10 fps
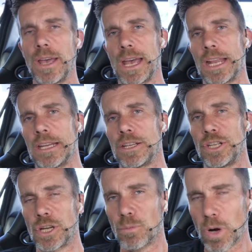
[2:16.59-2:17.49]
And
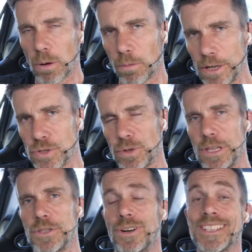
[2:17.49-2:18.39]
you can probably join
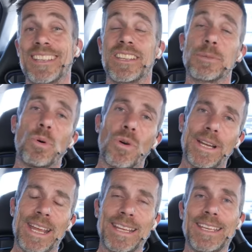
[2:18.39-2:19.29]
the dots at this
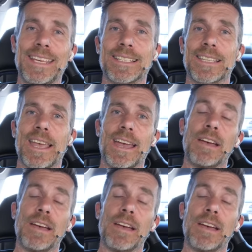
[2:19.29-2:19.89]
point and guess that